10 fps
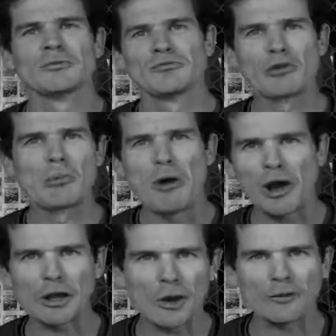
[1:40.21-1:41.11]
rule
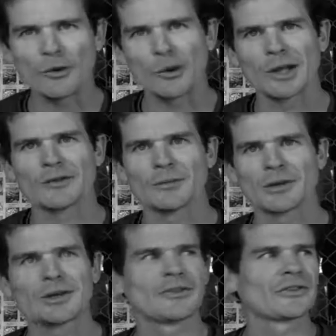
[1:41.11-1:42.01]
my life or whatever
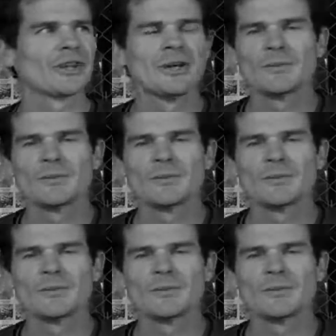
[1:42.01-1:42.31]
because